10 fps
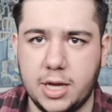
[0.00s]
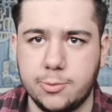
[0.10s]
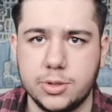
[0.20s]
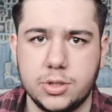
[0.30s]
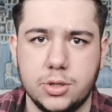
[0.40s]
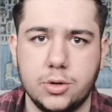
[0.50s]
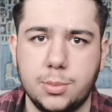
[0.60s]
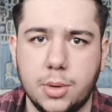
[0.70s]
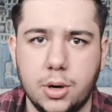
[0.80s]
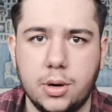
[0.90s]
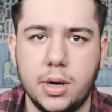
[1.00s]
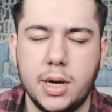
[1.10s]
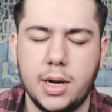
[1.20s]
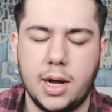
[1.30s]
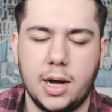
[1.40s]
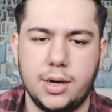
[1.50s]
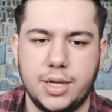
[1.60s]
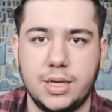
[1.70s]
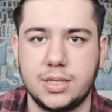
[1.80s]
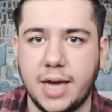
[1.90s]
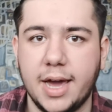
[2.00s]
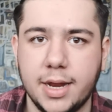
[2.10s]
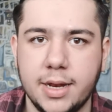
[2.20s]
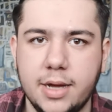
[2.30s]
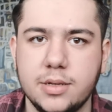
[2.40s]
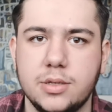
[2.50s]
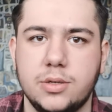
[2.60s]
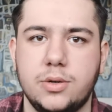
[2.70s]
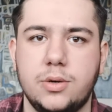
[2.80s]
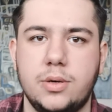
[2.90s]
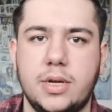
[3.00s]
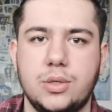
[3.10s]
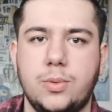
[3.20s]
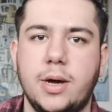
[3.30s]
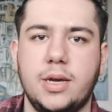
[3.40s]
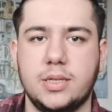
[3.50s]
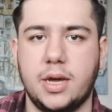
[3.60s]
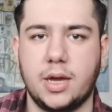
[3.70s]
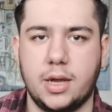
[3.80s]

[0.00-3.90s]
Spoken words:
He wants to know more, and he's getting that, so that's why he